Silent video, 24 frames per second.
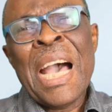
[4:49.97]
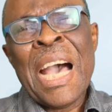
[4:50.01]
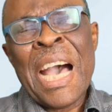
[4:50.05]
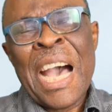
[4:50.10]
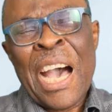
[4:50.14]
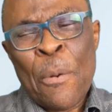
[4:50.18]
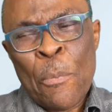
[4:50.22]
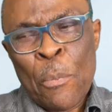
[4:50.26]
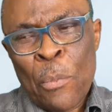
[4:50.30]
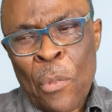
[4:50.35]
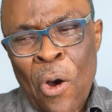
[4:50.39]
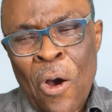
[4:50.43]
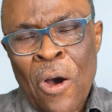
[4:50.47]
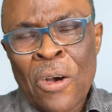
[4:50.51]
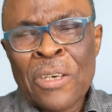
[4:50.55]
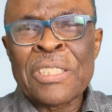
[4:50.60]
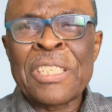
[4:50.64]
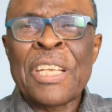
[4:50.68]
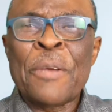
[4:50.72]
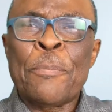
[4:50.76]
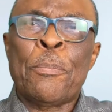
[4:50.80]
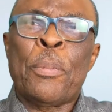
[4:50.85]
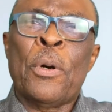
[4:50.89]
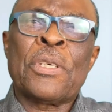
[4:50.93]
Among
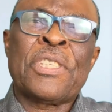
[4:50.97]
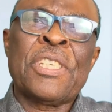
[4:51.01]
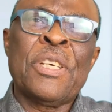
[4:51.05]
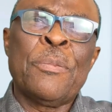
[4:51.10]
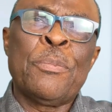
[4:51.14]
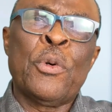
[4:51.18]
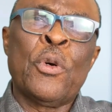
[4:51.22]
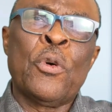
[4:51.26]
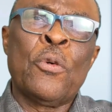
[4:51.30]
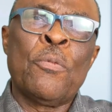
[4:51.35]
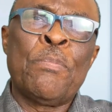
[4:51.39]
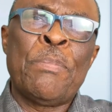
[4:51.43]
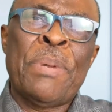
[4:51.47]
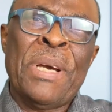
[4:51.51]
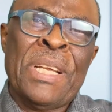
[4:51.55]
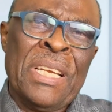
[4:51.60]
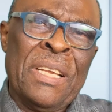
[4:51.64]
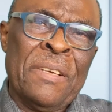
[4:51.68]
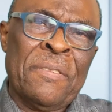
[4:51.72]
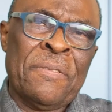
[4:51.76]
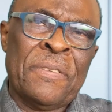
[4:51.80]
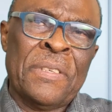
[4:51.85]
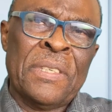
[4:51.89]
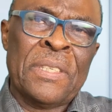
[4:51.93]
the possible
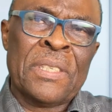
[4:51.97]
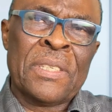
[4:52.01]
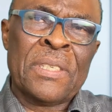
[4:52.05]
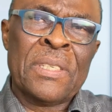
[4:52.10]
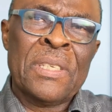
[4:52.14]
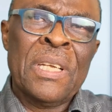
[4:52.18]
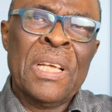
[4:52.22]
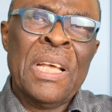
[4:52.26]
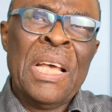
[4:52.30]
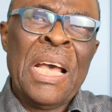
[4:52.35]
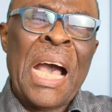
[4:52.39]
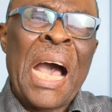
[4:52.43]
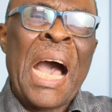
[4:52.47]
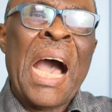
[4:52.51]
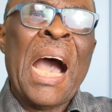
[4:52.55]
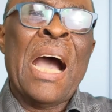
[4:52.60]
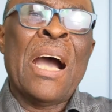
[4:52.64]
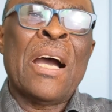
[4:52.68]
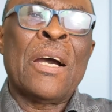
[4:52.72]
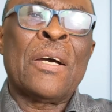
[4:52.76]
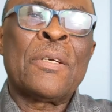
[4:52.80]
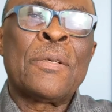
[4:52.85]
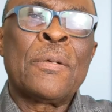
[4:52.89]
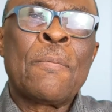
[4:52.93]
benefits
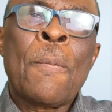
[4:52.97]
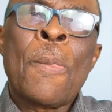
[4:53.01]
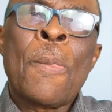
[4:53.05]
are